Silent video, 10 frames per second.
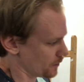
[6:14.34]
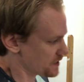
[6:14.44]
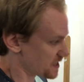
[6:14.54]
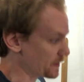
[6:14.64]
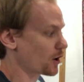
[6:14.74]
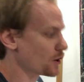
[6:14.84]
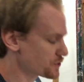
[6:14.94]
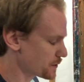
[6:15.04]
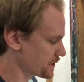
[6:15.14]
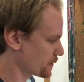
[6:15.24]
Something
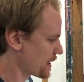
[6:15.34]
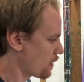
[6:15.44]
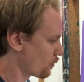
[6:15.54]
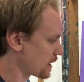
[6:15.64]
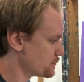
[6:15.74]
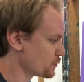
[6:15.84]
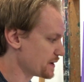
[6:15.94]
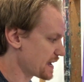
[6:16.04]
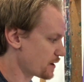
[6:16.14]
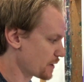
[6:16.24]
also to think about when I'm
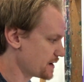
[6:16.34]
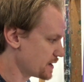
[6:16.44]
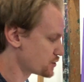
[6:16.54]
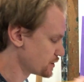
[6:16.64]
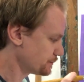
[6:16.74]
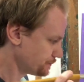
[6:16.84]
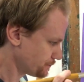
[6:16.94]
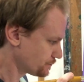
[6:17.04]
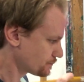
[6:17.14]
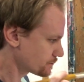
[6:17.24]
doing a gradation
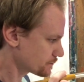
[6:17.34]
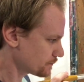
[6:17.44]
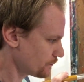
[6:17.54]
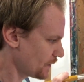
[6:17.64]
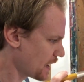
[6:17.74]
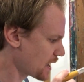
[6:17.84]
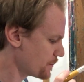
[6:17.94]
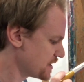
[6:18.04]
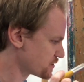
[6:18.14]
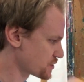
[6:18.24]

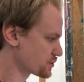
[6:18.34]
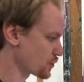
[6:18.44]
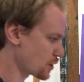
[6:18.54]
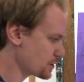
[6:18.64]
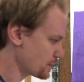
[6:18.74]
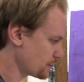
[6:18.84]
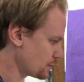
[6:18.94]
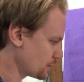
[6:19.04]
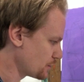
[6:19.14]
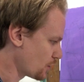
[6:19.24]
is to start
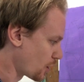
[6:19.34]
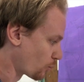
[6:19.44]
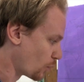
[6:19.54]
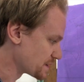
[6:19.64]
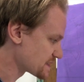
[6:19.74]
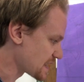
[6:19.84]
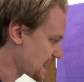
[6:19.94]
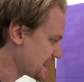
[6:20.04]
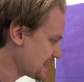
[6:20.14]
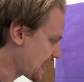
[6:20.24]
on one
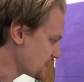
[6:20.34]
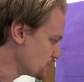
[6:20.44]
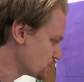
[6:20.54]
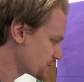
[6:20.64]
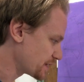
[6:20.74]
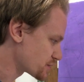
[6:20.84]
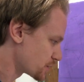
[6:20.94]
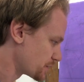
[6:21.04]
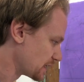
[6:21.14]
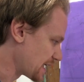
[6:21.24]
side. I usually like to
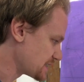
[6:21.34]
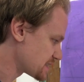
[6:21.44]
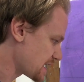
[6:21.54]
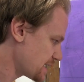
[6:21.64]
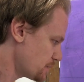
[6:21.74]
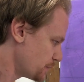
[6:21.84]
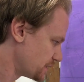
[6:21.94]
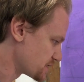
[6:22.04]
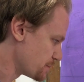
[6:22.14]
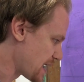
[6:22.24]
start on the light side. It
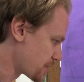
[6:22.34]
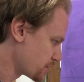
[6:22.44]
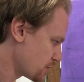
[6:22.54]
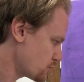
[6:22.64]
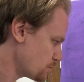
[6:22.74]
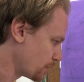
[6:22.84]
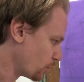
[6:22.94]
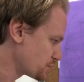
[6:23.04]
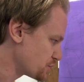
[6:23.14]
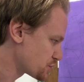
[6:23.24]
doesn't matter though, but
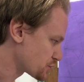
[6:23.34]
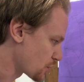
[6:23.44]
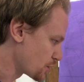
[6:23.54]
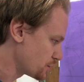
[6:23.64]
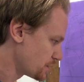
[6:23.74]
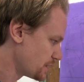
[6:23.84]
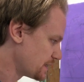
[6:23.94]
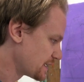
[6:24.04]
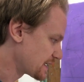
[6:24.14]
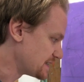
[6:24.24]
once you start,
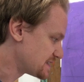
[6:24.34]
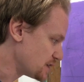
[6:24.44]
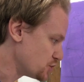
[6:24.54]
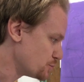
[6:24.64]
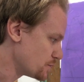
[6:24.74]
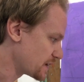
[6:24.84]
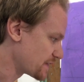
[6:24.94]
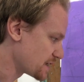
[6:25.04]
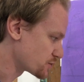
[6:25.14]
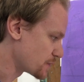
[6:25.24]
continue moving
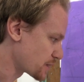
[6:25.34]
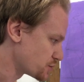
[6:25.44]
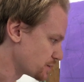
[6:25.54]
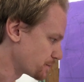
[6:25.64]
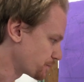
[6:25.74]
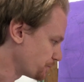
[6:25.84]
in that direction.